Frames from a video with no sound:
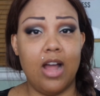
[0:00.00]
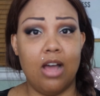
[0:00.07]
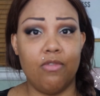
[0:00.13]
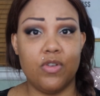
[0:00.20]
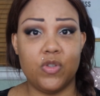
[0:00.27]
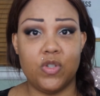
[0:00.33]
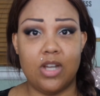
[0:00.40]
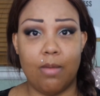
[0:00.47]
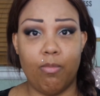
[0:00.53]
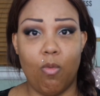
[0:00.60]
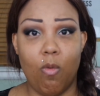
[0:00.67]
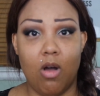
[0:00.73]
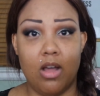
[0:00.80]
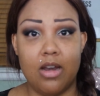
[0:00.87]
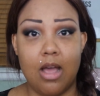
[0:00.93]
Forever Step
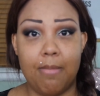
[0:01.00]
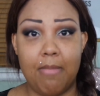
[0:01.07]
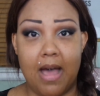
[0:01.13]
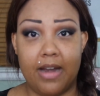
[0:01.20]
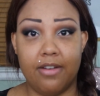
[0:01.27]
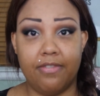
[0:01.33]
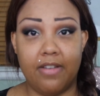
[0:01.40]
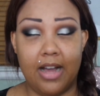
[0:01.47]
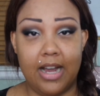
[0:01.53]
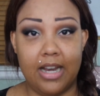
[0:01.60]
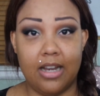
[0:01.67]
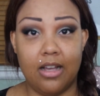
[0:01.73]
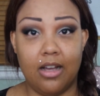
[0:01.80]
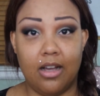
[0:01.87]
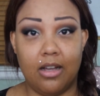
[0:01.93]
1
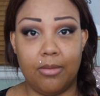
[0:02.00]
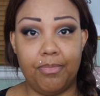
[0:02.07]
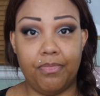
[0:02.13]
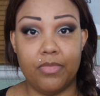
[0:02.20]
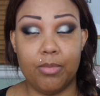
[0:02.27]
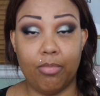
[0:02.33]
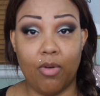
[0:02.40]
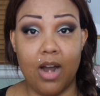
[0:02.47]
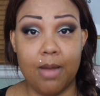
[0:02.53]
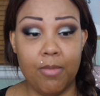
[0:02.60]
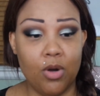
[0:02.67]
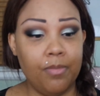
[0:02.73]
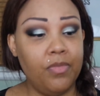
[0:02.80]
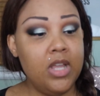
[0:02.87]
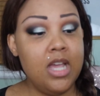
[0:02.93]
Mattifying
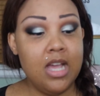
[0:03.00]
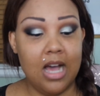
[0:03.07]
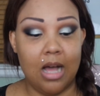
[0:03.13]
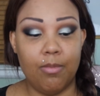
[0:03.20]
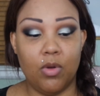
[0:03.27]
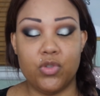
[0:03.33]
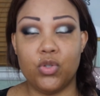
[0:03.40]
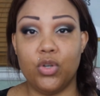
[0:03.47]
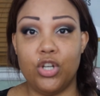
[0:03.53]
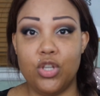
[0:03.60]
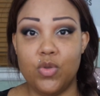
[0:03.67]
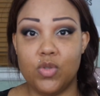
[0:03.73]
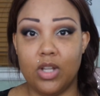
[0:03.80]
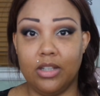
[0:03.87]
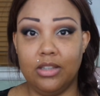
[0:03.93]
Primer. I'm also going
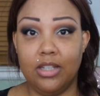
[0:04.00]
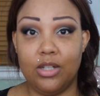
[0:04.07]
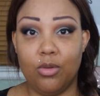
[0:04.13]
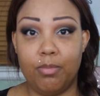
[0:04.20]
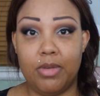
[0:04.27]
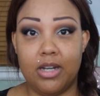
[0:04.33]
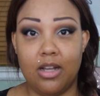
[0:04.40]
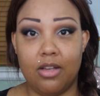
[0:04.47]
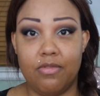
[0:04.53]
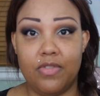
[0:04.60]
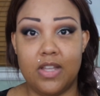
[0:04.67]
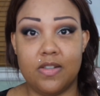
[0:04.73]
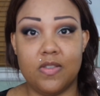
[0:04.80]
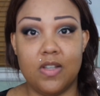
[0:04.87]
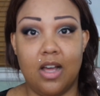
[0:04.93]
to use a little bit
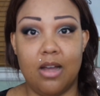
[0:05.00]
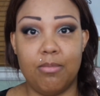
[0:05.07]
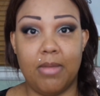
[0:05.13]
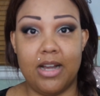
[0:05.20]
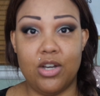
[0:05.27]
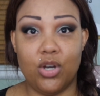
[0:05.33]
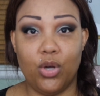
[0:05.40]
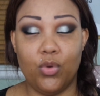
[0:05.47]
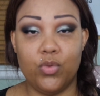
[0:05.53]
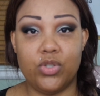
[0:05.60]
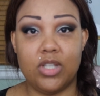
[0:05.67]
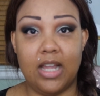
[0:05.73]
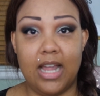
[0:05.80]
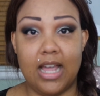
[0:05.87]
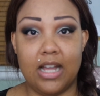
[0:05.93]
of this on my
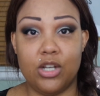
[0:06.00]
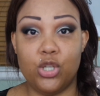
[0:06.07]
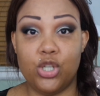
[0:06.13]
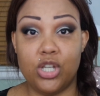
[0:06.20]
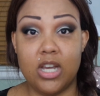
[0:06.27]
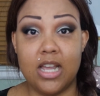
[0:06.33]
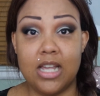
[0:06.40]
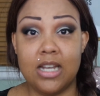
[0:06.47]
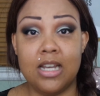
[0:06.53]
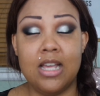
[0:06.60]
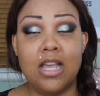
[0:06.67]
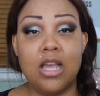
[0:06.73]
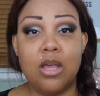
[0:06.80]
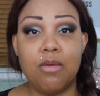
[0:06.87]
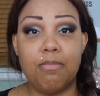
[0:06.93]
nose and
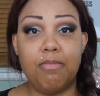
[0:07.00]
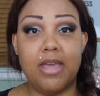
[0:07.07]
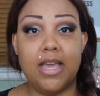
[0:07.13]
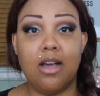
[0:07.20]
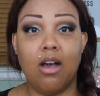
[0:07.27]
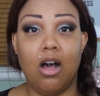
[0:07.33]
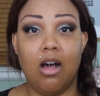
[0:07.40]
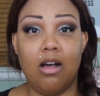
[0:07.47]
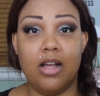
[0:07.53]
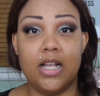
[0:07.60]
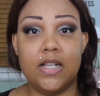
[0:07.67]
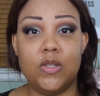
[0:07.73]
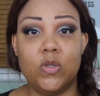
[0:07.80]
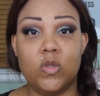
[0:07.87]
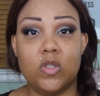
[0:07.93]
chin
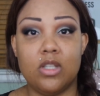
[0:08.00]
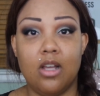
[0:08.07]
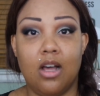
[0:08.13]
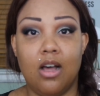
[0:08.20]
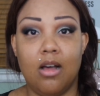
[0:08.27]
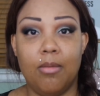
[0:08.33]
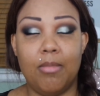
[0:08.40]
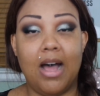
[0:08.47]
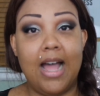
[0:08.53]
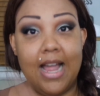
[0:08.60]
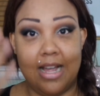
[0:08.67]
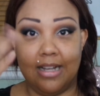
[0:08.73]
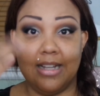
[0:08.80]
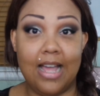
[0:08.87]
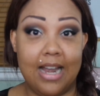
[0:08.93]
because,
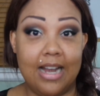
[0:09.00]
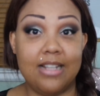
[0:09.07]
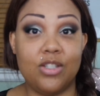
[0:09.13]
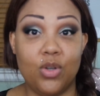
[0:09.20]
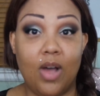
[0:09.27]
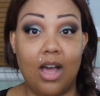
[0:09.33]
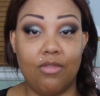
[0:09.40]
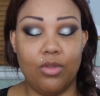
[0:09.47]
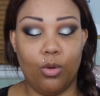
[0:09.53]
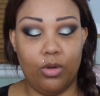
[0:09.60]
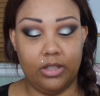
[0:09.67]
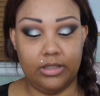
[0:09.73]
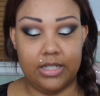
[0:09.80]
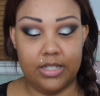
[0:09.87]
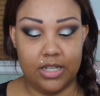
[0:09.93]
I still have the
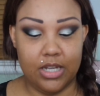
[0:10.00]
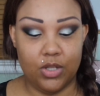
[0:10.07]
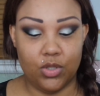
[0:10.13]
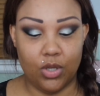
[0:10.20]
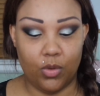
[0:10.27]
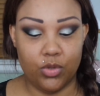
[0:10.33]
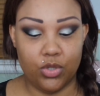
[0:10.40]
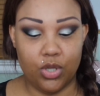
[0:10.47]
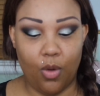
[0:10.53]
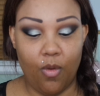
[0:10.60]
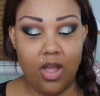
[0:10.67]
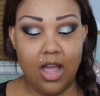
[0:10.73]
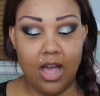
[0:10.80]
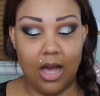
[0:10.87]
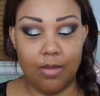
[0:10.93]
oily T-zone.
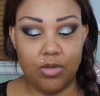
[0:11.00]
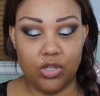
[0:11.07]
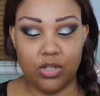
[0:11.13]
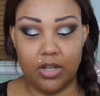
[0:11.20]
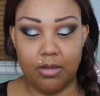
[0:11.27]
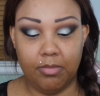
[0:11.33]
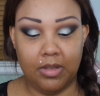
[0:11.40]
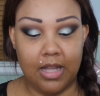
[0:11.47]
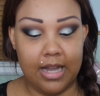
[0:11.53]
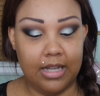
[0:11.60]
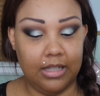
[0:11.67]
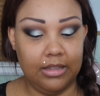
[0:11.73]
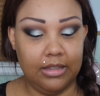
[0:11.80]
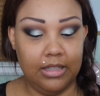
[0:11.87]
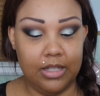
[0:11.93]
So I'm just going to
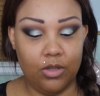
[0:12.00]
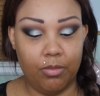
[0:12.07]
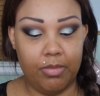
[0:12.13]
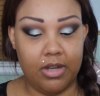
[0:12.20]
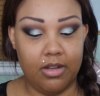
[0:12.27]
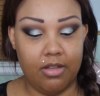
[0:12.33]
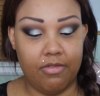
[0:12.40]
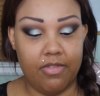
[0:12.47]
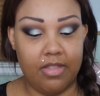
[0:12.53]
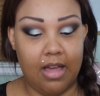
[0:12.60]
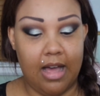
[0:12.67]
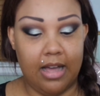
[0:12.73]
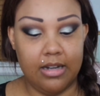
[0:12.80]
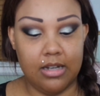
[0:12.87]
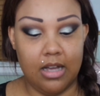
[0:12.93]
apply a little bit of
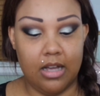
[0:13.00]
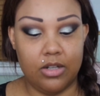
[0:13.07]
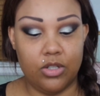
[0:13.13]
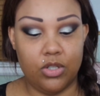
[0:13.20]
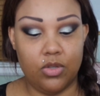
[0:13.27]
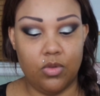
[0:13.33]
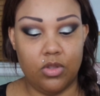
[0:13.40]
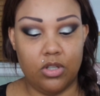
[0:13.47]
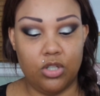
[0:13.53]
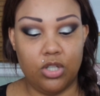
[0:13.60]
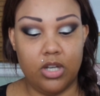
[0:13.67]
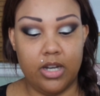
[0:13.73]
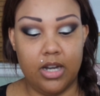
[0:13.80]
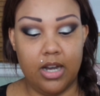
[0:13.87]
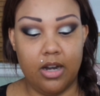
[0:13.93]
that onto the
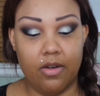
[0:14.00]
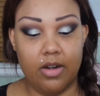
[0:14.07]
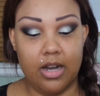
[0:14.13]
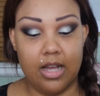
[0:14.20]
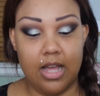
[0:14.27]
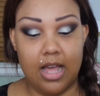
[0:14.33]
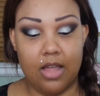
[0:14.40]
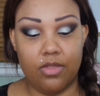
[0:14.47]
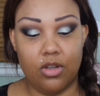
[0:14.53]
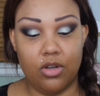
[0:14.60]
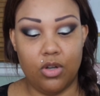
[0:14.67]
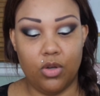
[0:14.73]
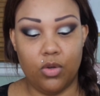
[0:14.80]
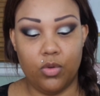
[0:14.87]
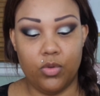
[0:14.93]
chin area and the
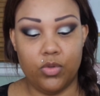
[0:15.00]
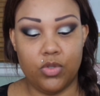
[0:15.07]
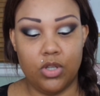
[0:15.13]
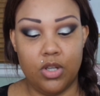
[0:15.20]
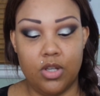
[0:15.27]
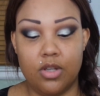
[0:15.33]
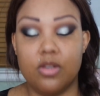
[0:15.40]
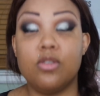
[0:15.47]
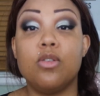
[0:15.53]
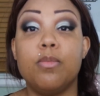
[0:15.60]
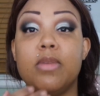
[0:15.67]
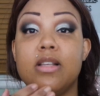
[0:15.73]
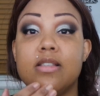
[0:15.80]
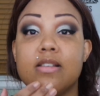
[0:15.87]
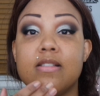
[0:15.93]
nose.
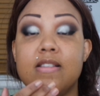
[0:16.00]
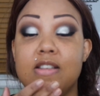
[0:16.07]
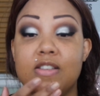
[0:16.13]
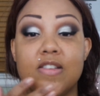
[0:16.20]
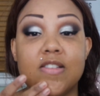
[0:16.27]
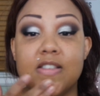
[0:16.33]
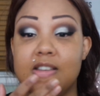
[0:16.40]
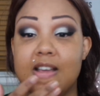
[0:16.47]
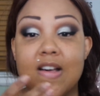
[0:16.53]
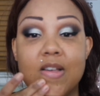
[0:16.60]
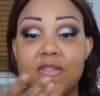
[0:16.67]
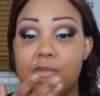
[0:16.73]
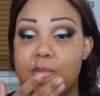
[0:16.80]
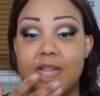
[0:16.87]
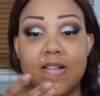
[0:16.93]
So basically just
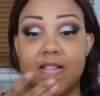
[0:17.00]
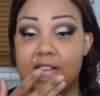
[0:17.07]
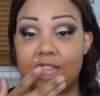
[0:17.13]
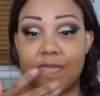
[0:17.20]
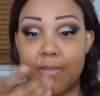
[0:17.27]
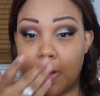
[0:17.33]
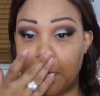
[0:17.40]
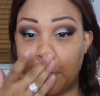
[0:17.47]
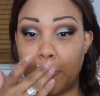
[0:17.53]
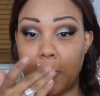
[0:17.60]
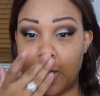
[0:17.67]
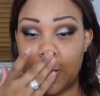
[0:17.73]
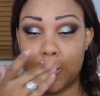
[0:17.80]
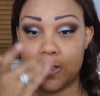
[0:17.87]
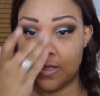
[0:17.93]
down the middle of my
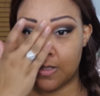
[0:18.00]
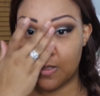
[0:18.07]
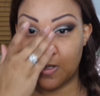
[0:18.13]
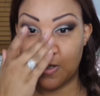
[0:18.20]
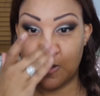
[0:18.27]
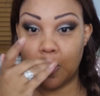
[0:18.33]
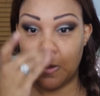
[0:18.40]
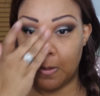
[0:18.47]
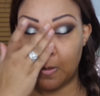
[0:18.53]
face.